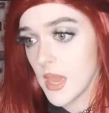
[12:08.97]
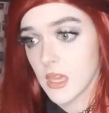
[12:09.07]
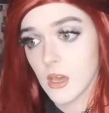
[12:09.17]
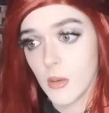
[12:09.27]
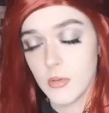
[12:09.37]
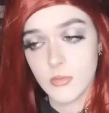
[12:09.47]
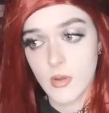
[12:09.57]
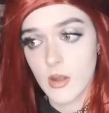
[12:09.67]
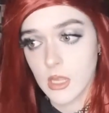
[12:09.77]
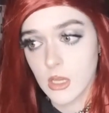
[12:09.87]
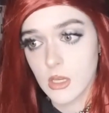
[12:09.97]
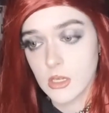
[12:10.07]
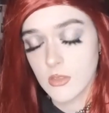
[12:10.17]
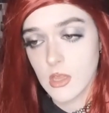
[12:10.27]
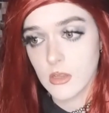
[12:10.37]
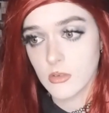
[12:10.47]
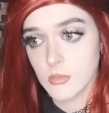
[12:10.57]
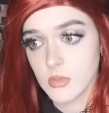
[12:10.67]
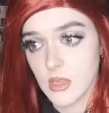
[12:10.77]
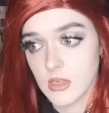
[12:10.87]
The makeup is very
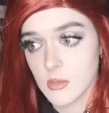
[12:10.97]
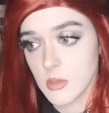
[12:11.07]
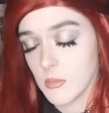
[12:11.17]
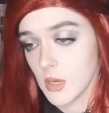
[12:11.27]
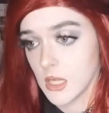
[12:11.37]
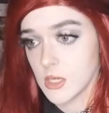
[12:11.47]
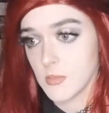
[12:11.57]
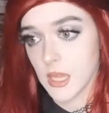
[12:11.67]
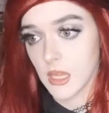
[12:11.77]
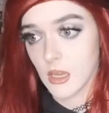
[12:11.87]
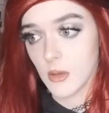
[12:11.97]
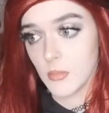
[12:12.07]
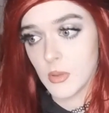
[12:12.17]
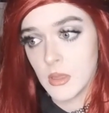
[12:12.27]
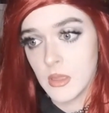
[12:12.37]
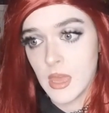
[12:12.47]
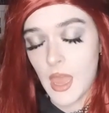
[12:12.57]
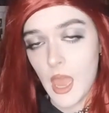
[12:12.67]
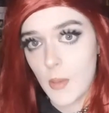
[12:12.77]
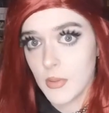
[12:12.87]
good, there doesn't tend to be much makeup